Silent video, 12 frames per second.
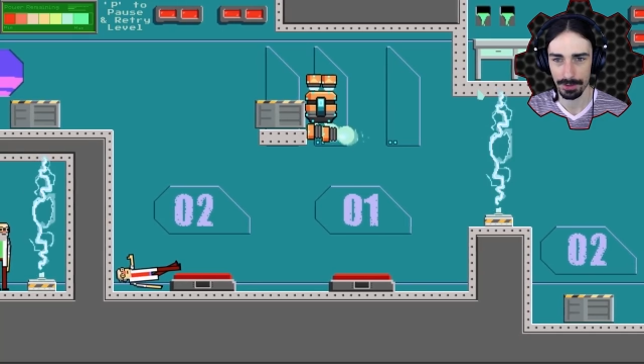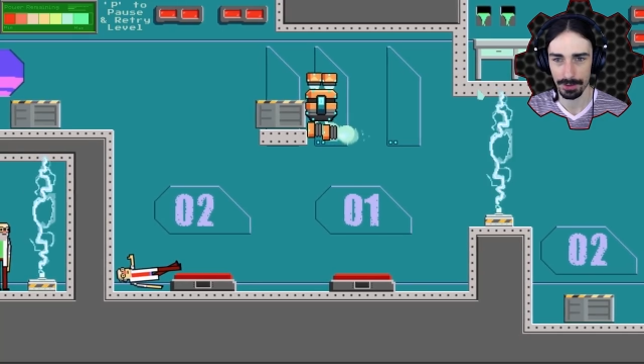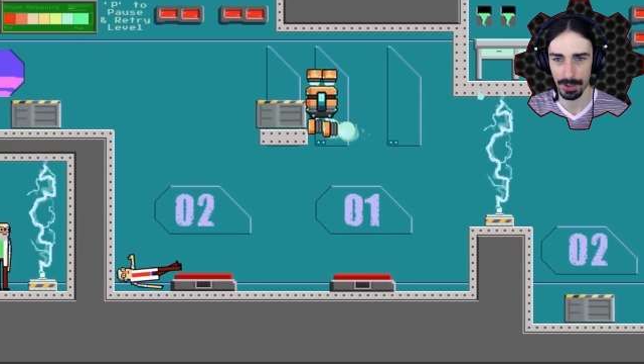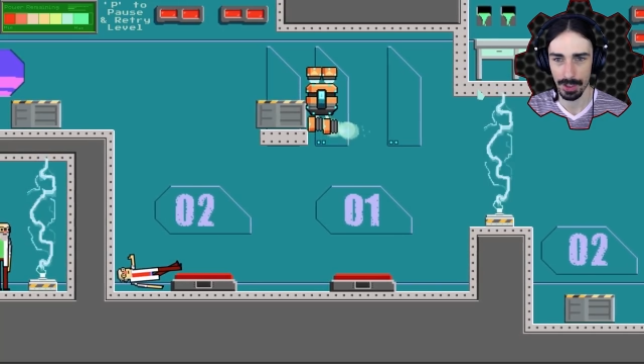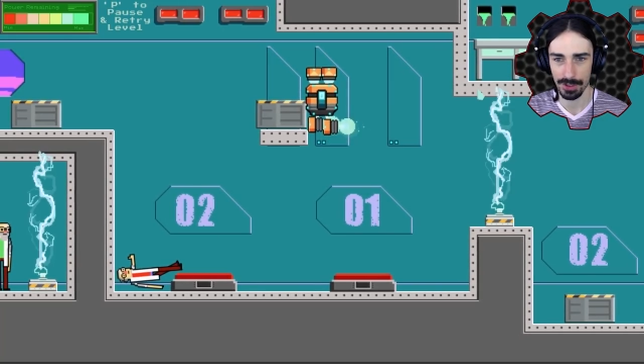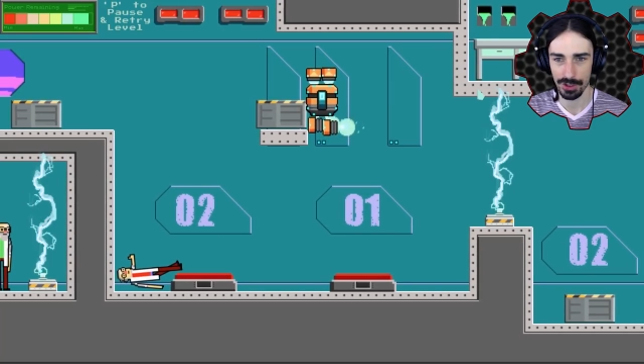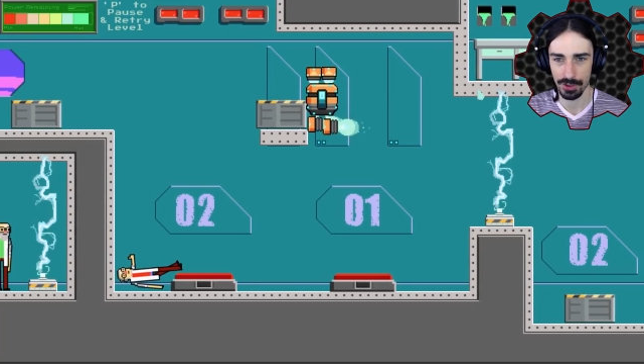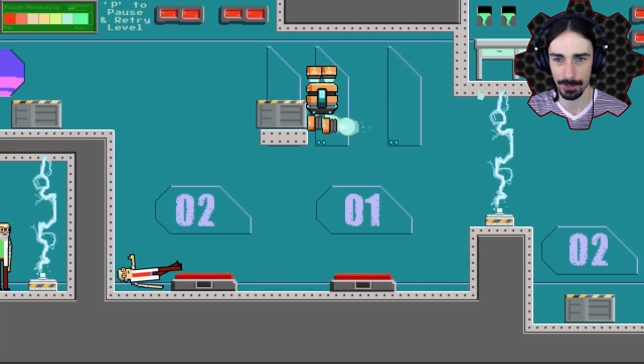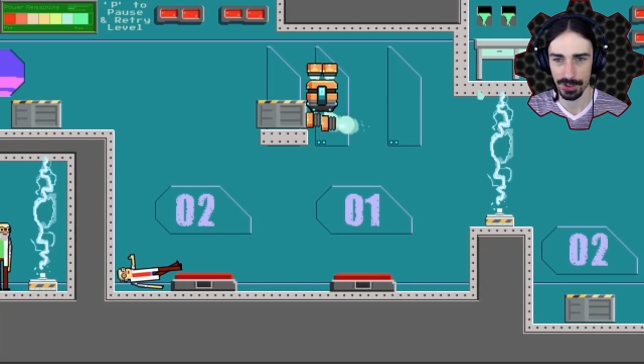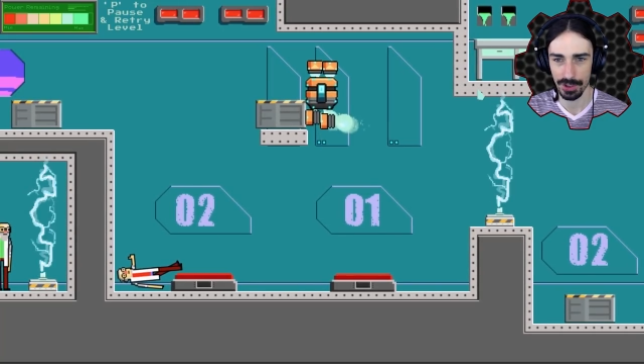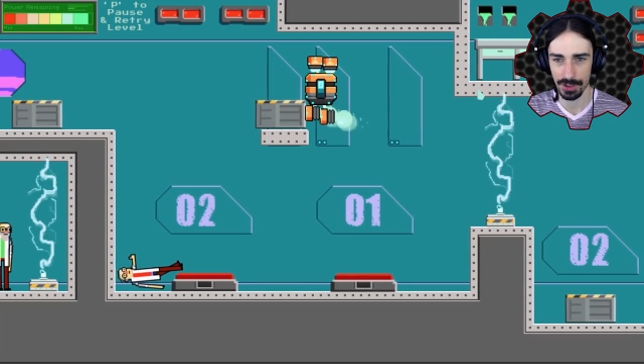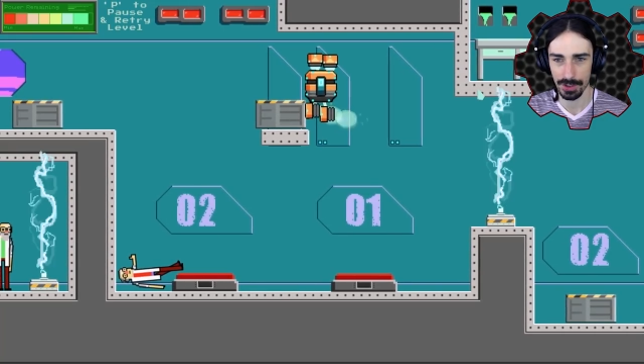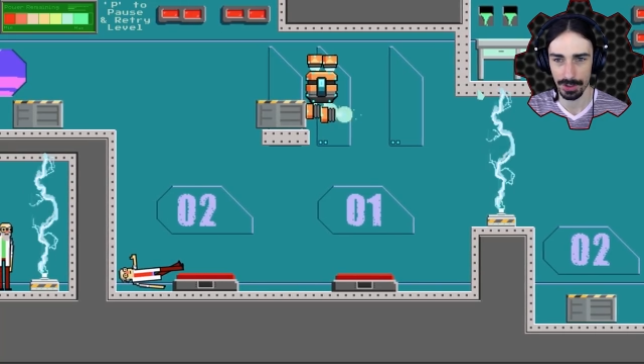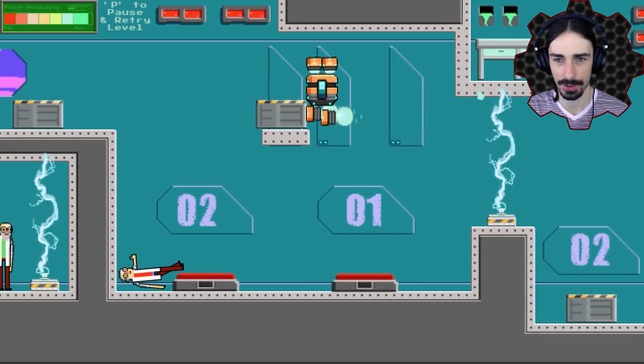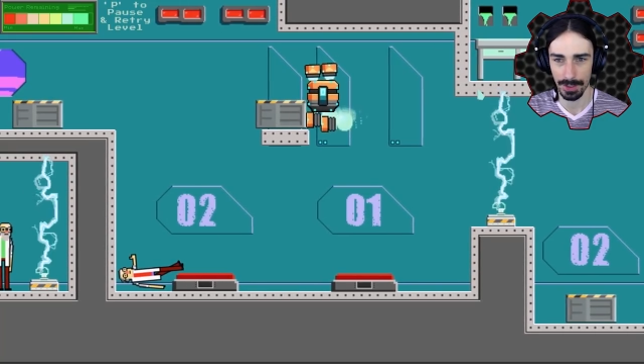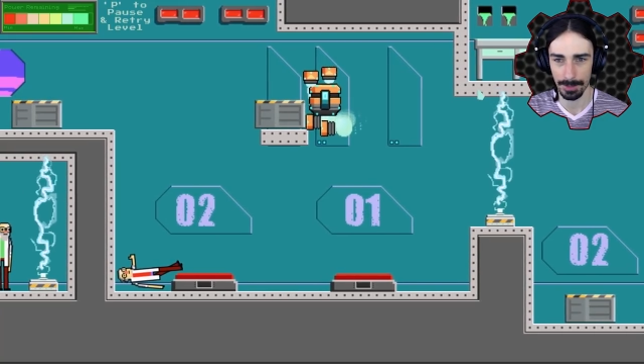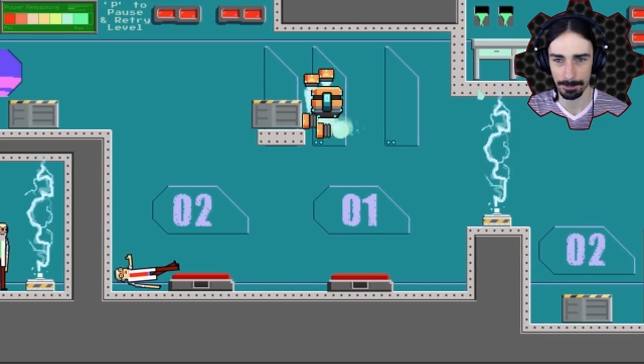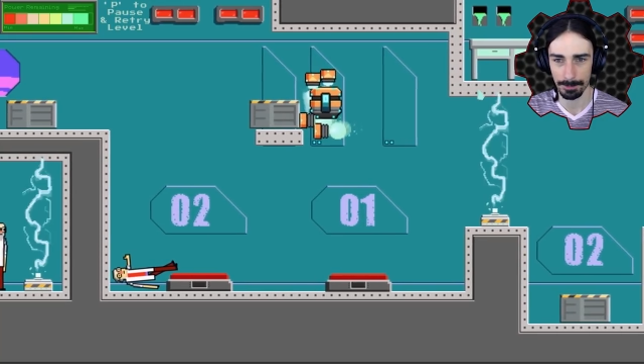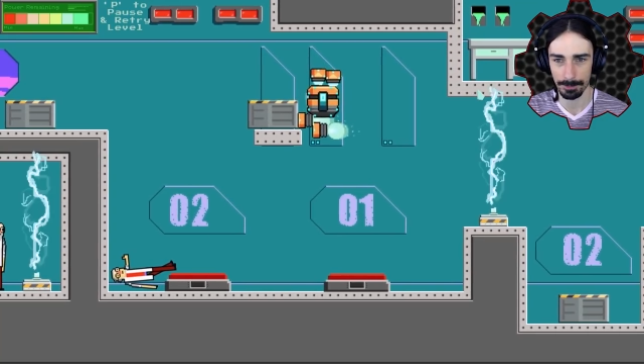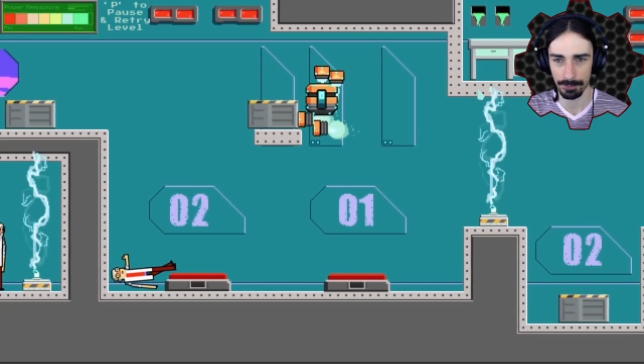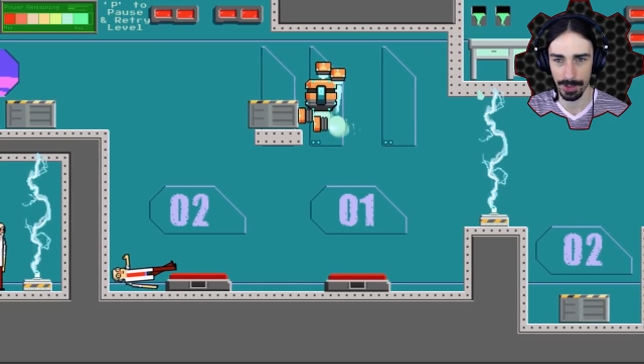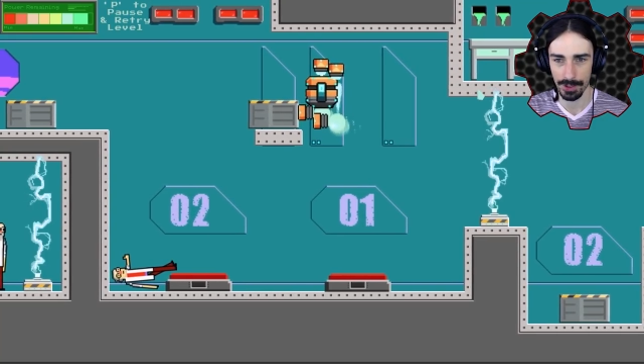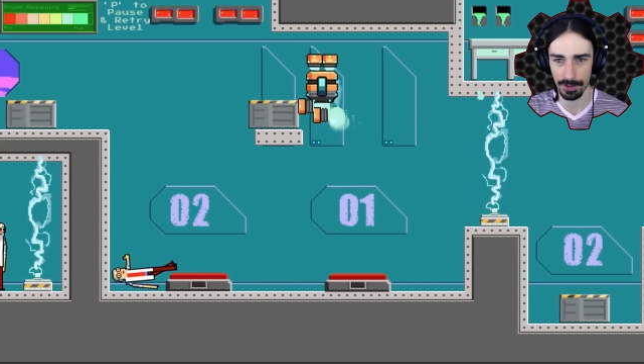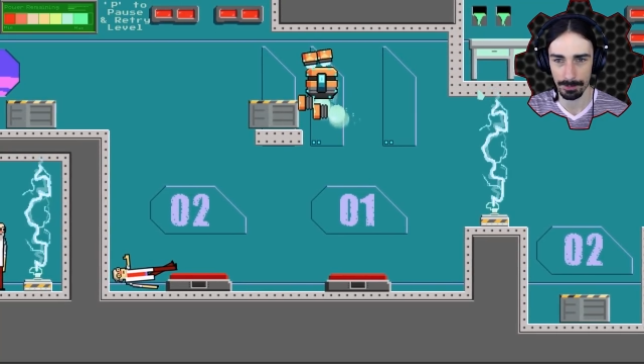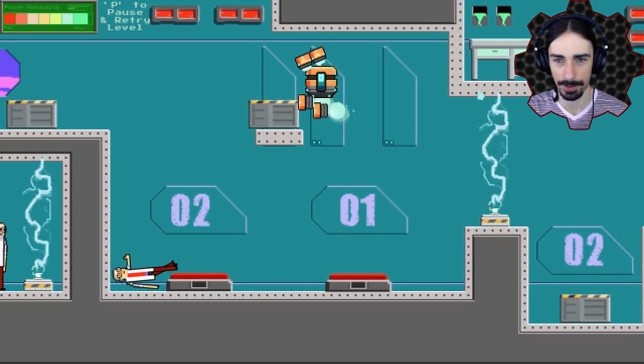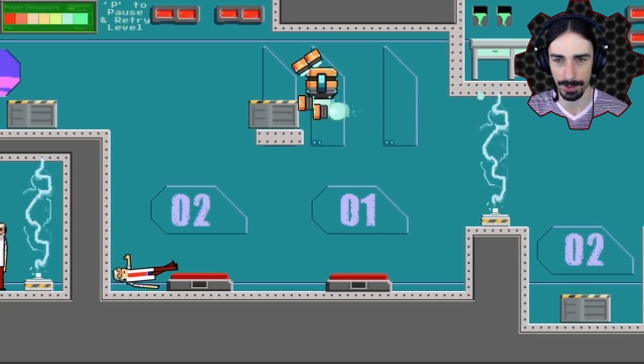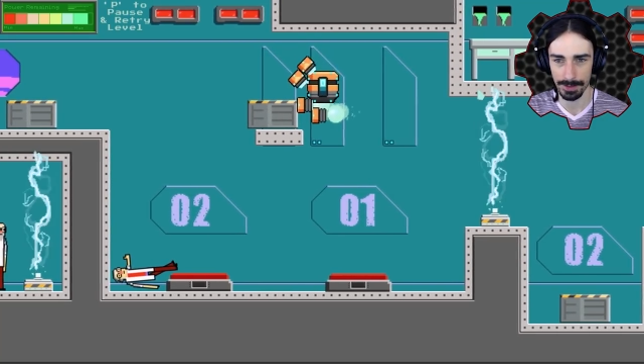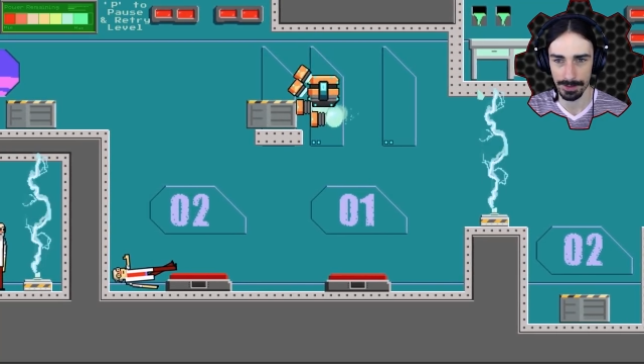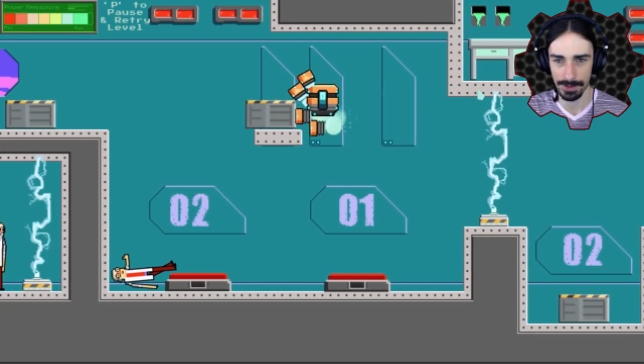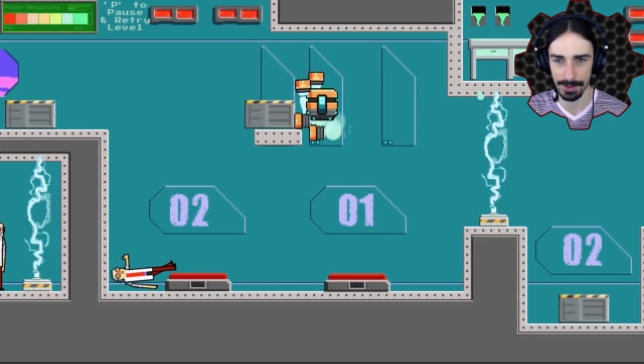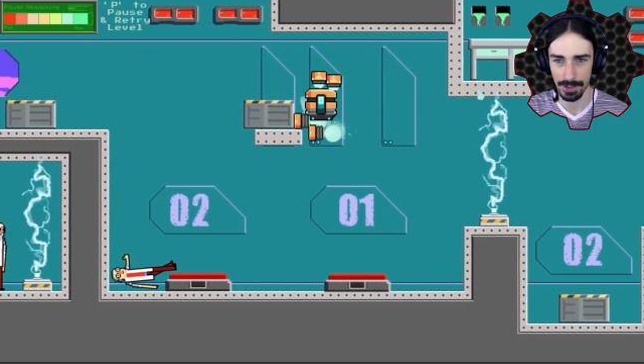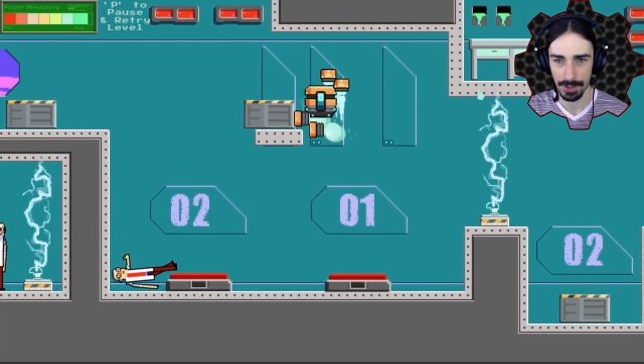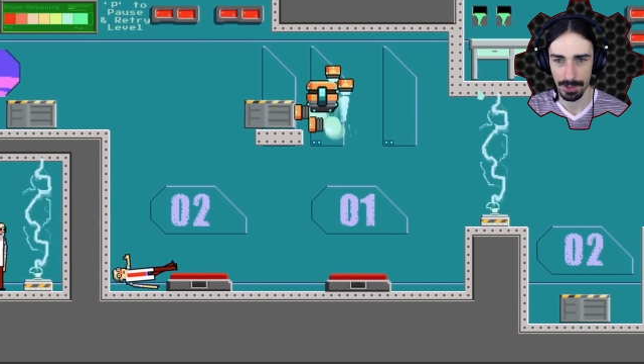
They're not switches. They're like pressure buttons.